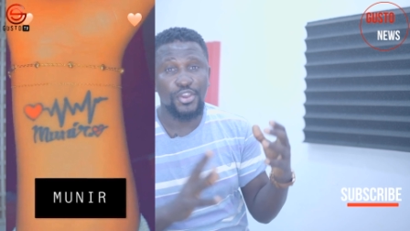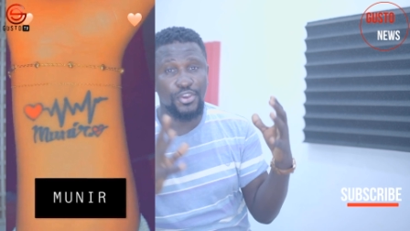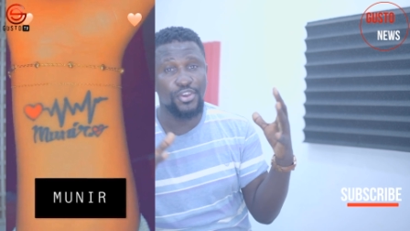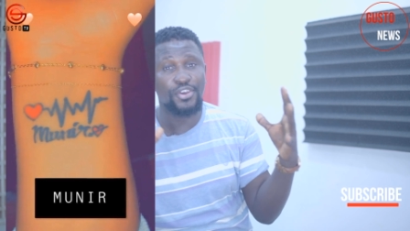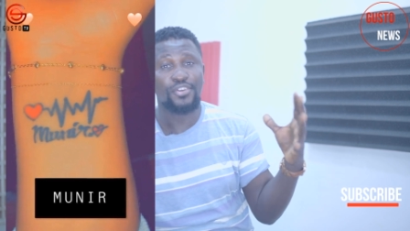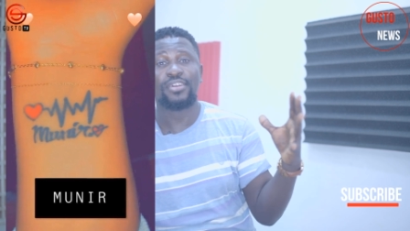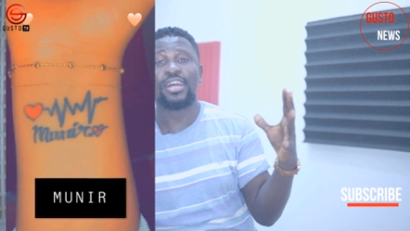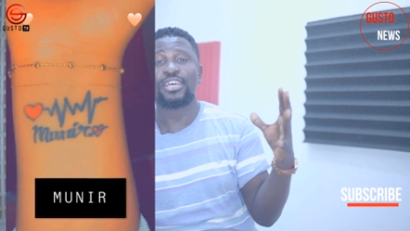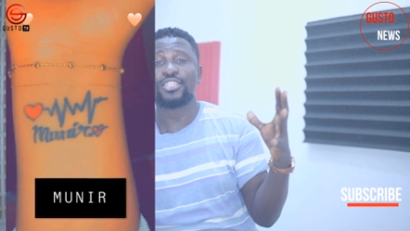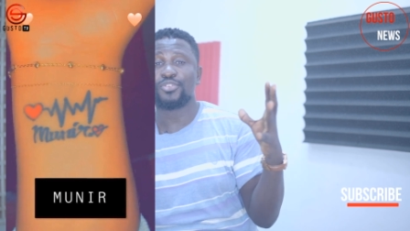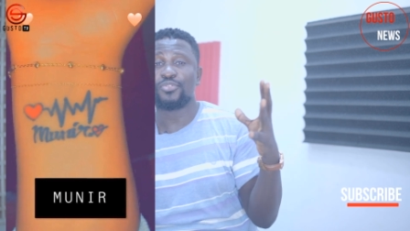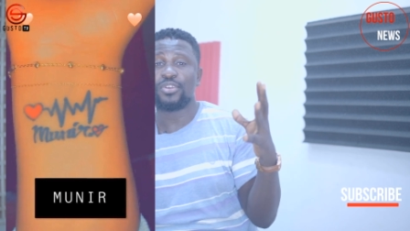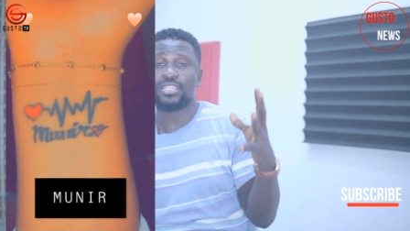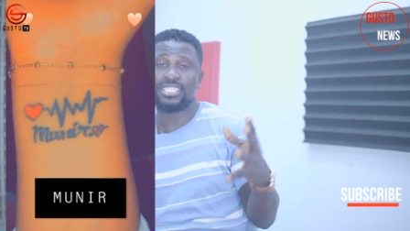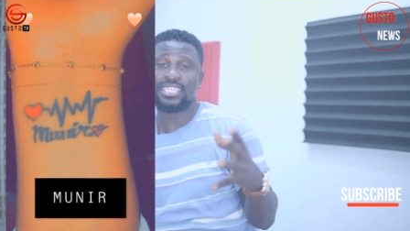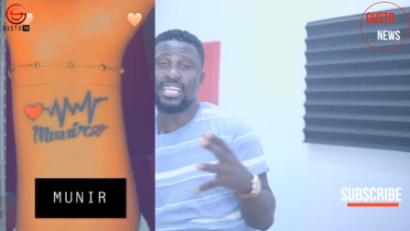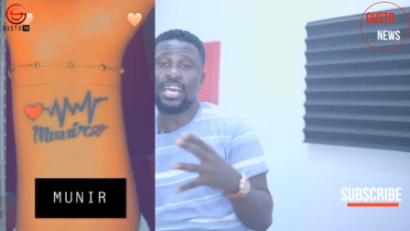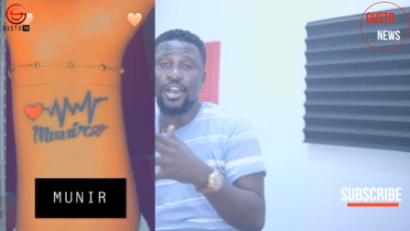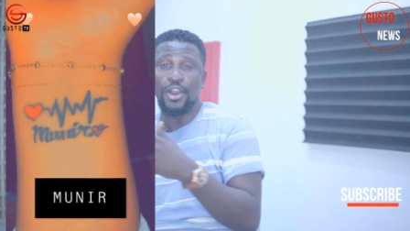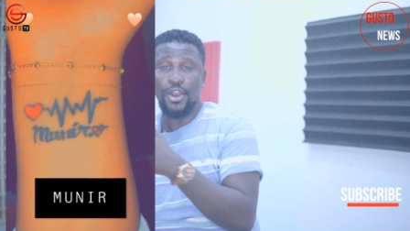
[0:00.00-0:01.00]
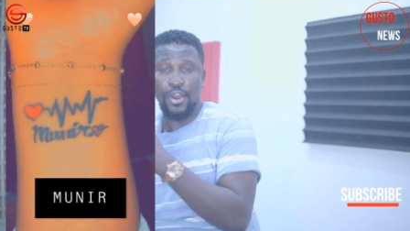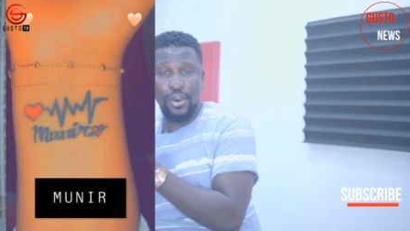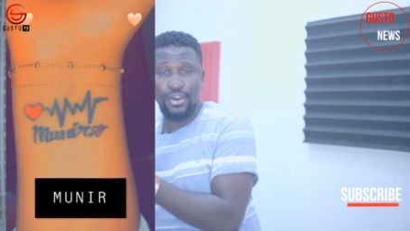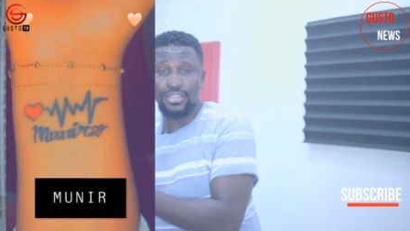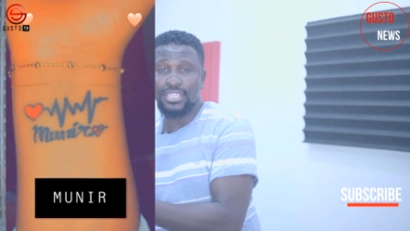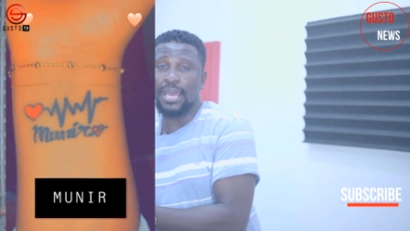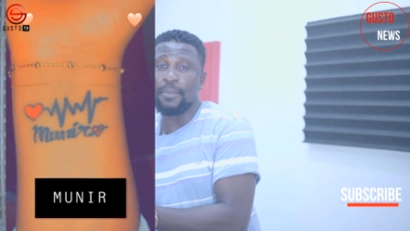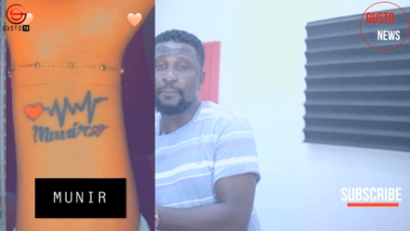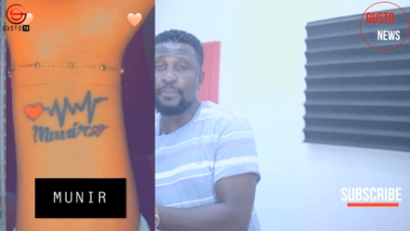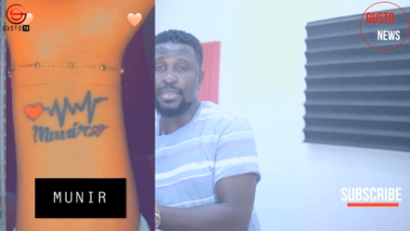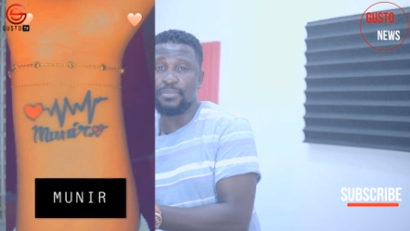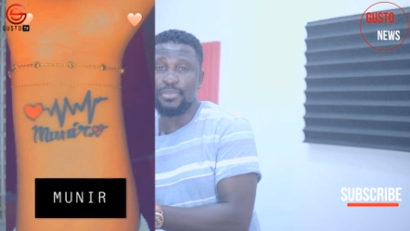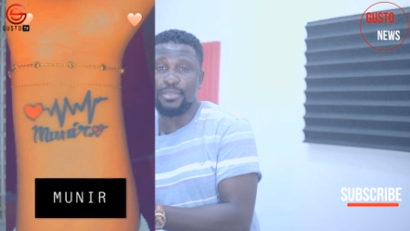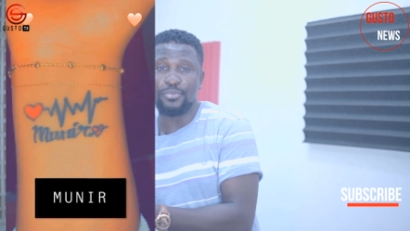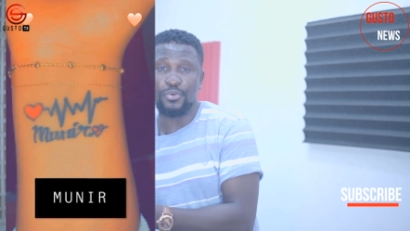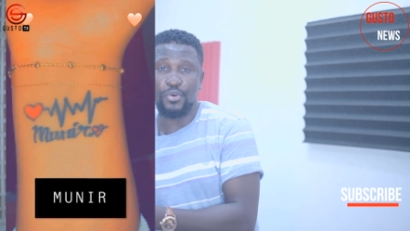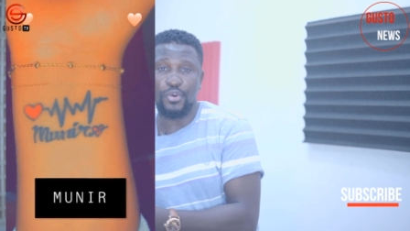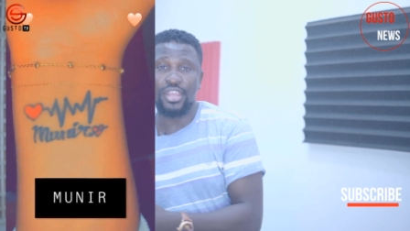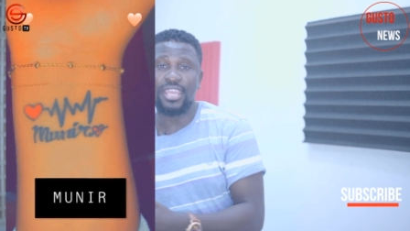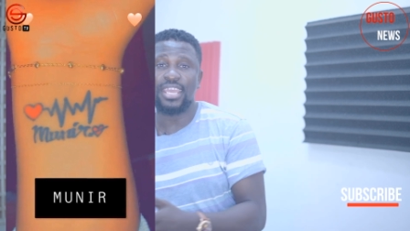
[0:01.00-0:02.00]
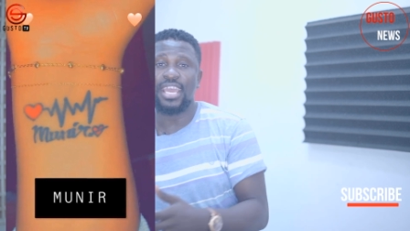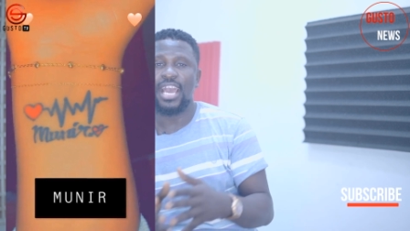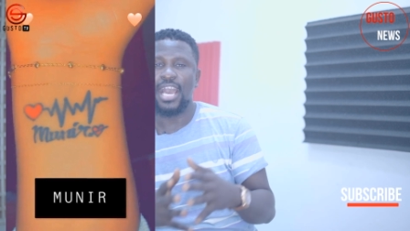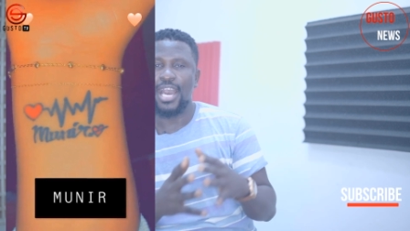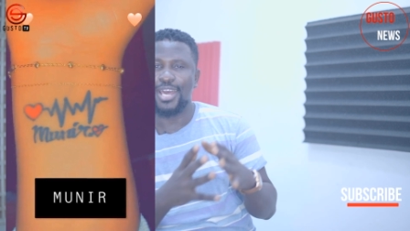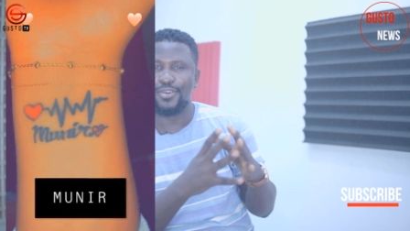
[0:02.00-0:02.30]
Congrats to Regina on that baby boy.